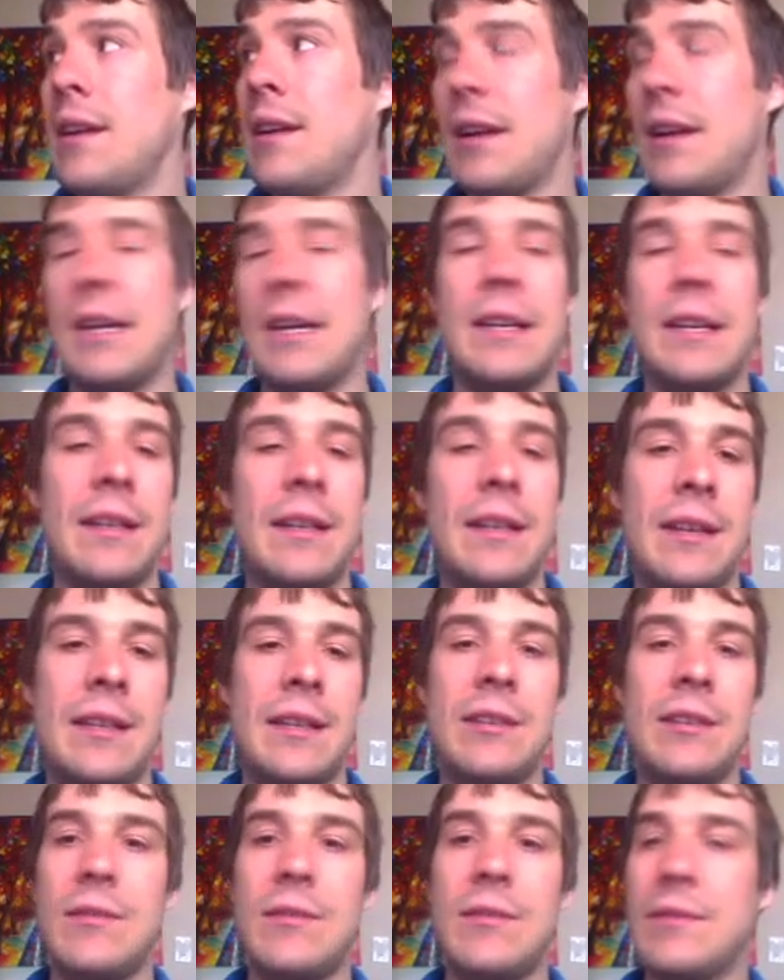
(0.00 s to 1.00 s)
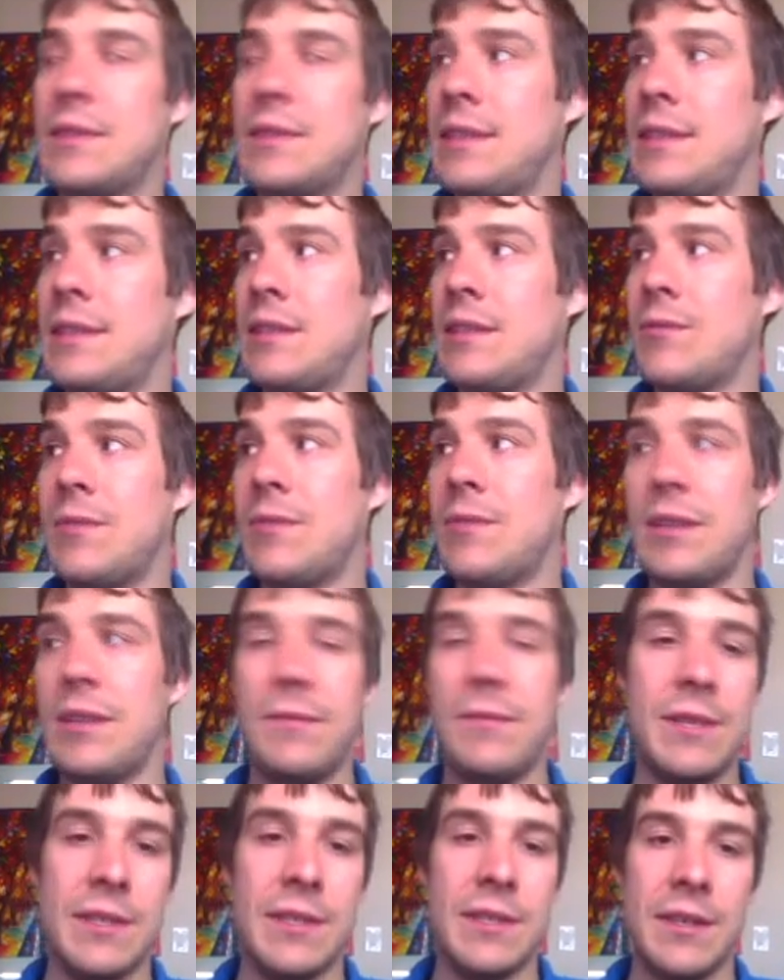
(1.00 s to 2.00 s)
and then you see the wood,
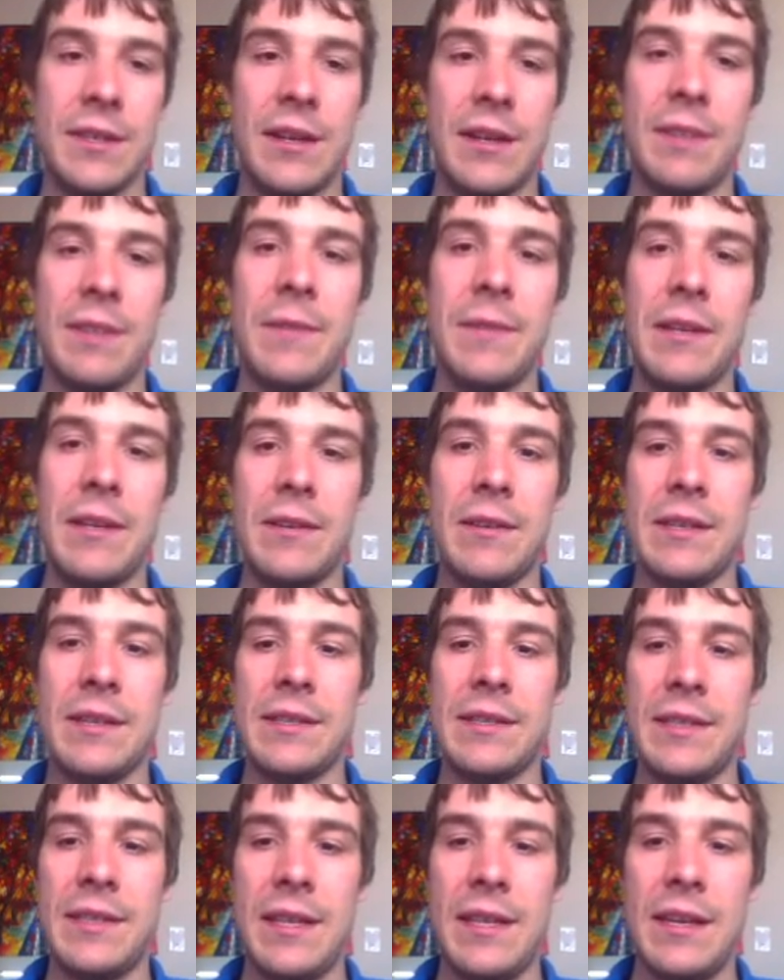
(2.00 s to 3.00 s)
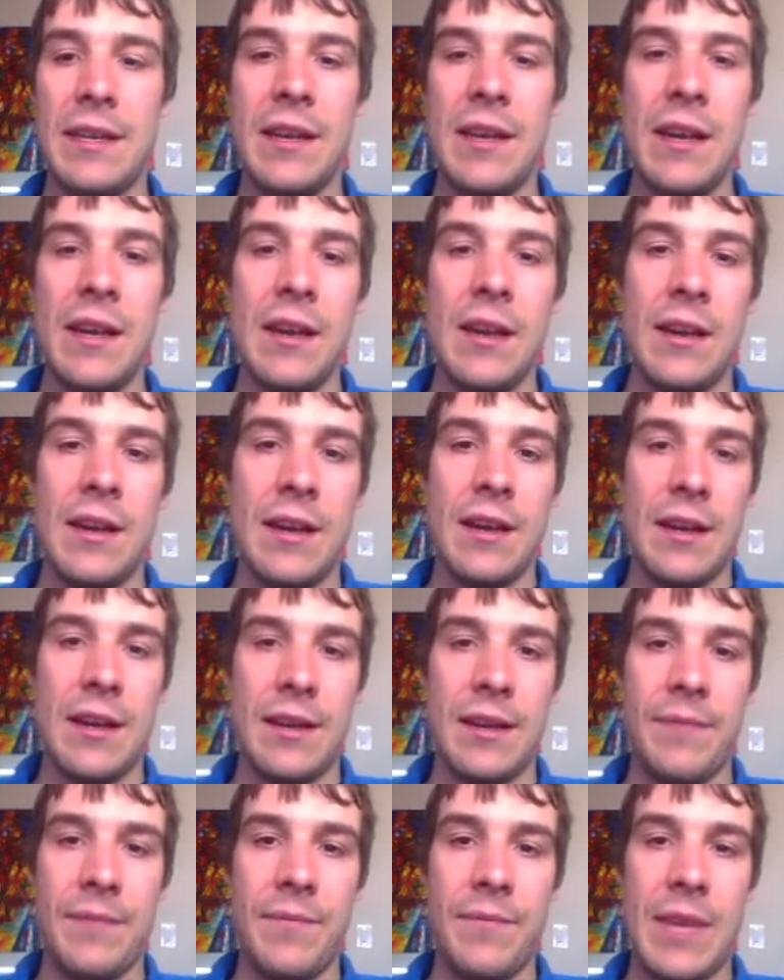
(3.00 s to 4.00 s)
which is carbon, and you can see
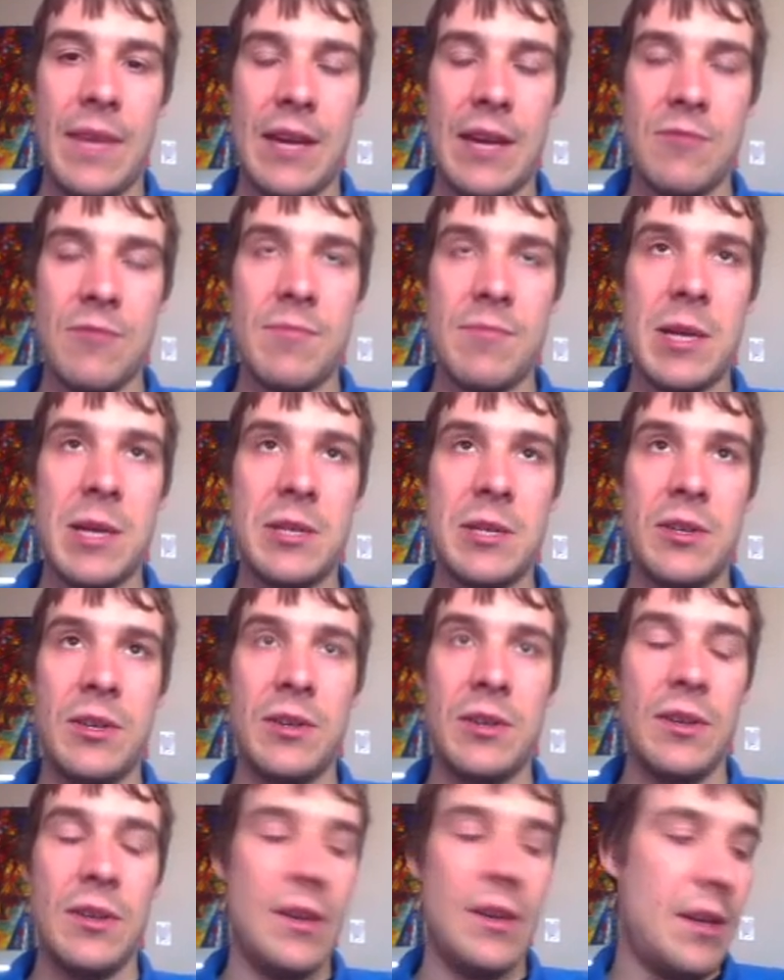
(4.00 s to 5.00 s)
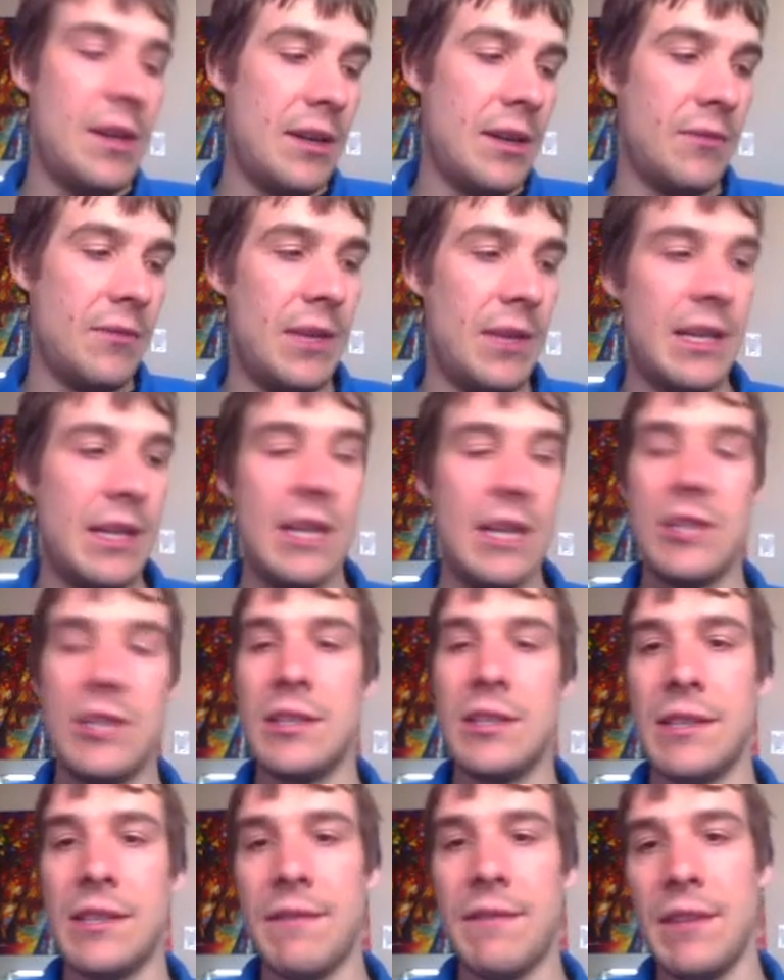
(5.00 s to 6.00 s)
how much radiation
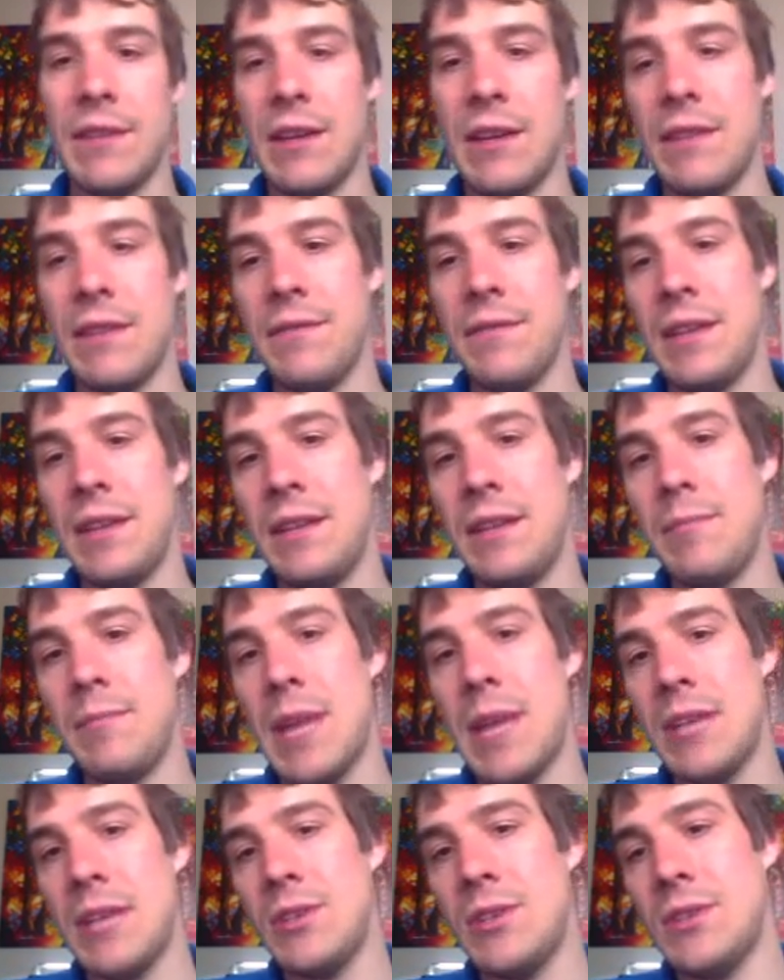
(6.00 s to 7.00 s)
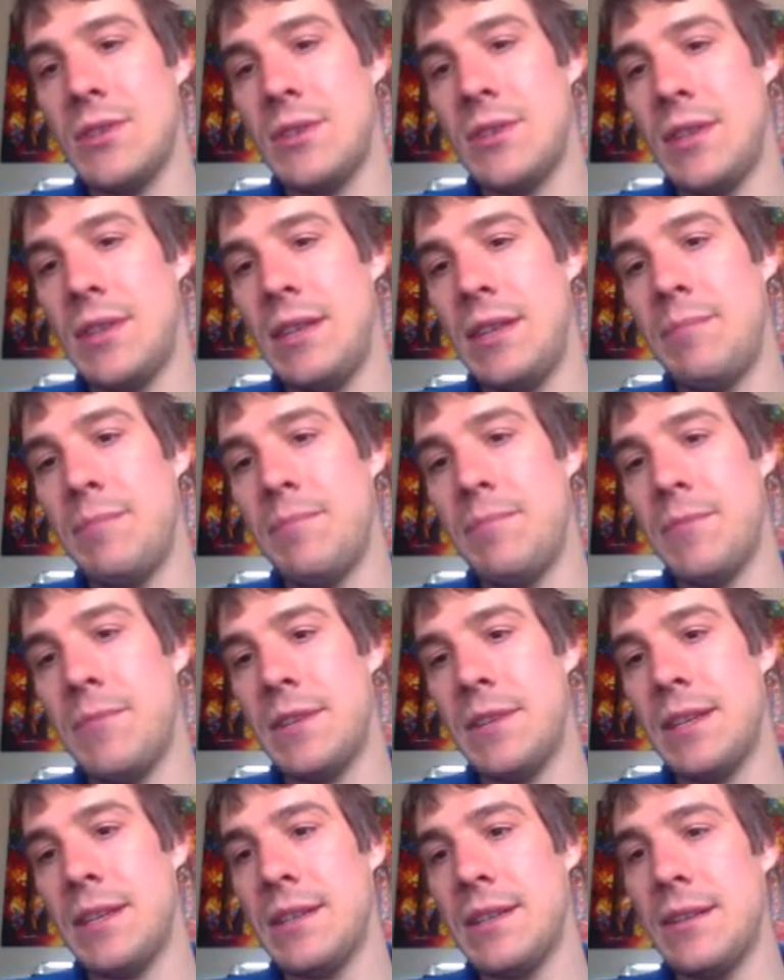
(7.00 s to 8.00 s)
it's giving off, and it matches the
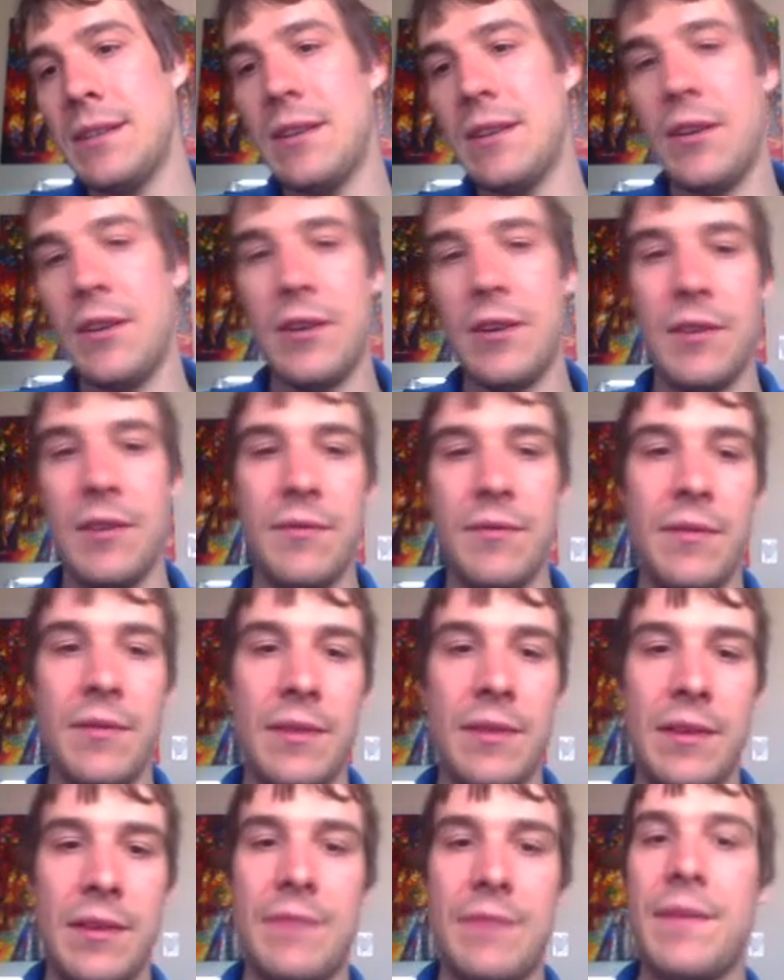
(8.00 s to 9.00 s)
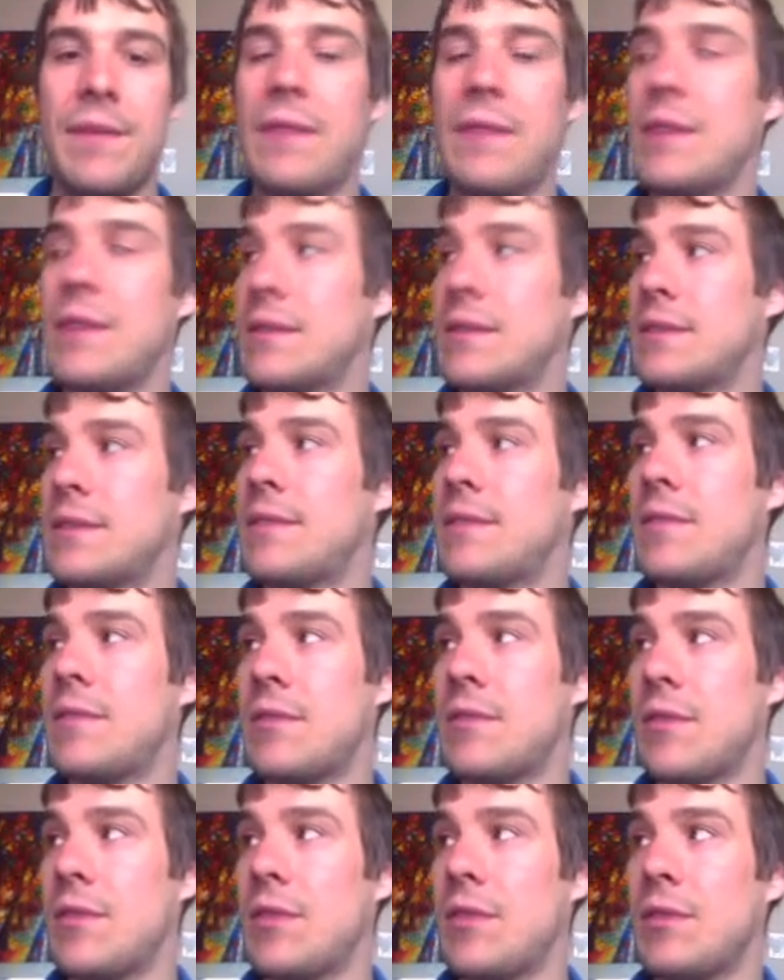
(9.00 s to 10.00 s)
predicted curve, the
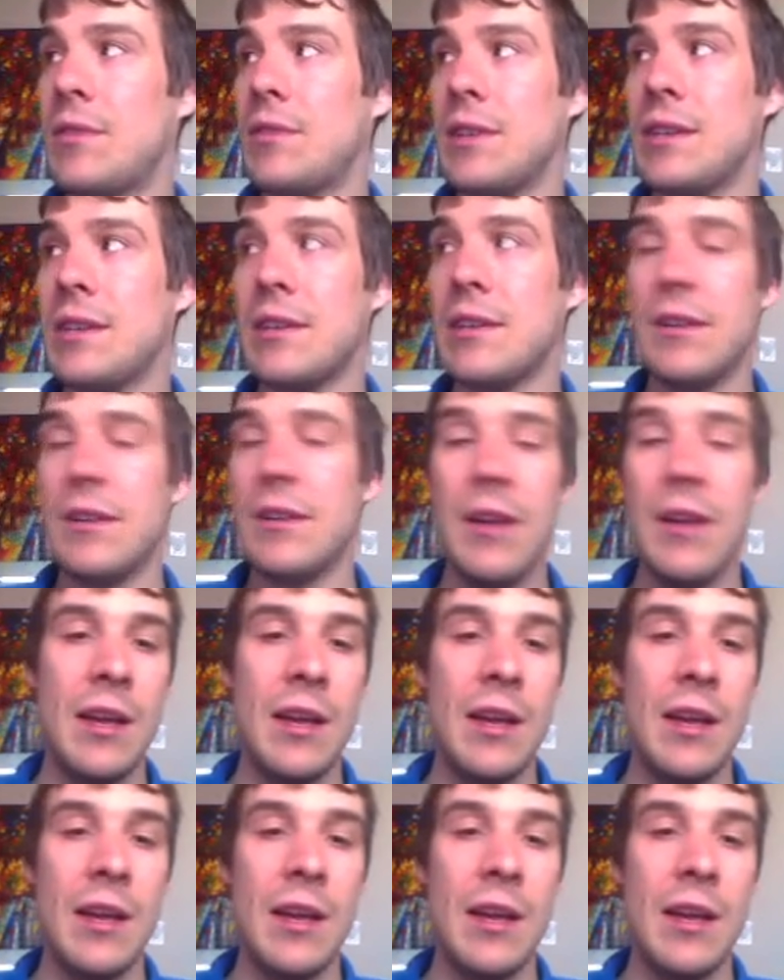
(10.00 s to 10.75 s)
5,730 year